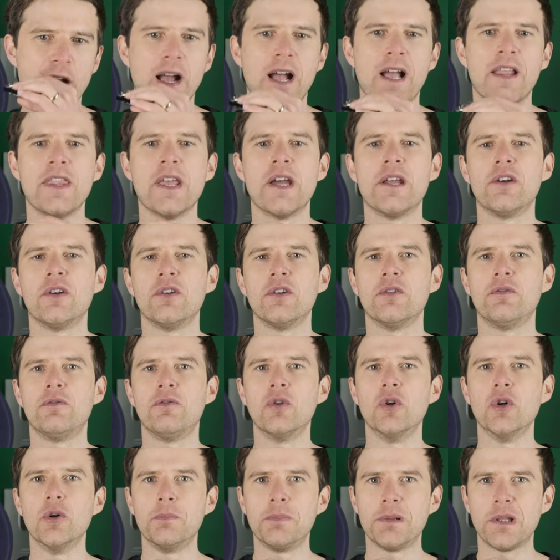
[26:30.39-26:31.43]
And then on the
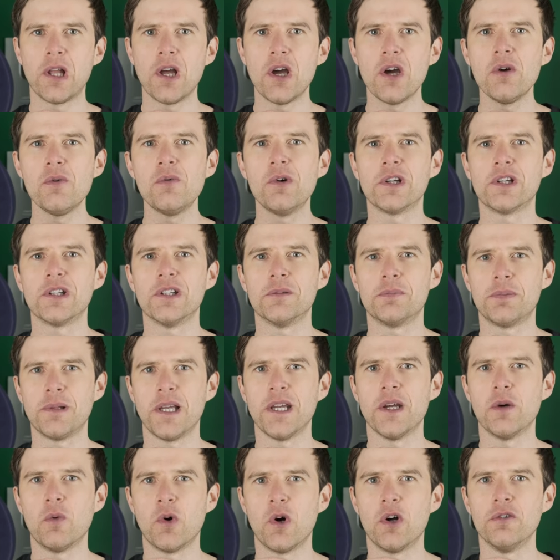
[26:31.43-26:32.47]
4 blow, we're going to
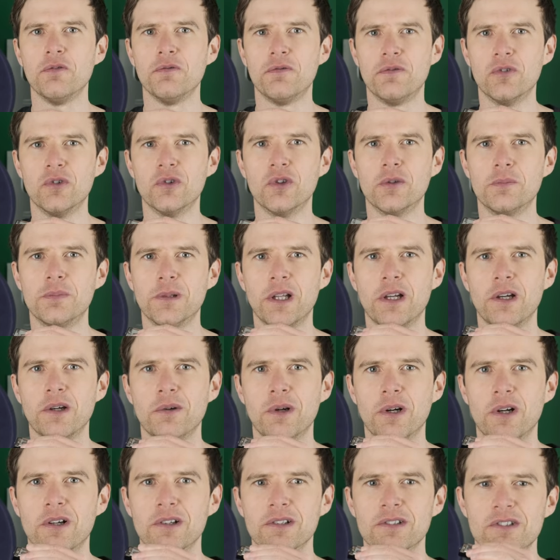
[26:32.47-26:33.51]
play a 1-4 blow
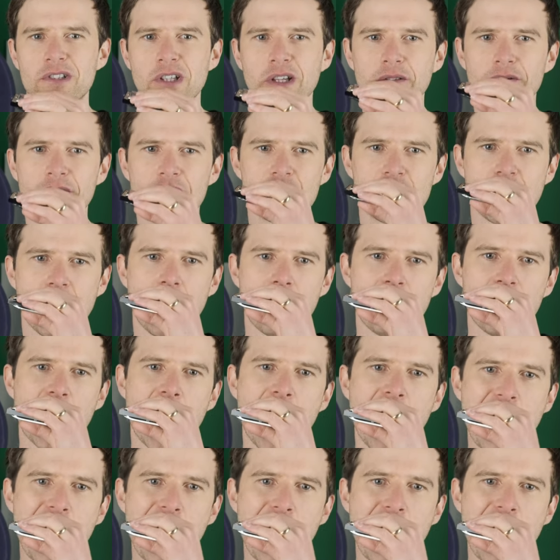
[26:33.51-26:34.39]
octave. So.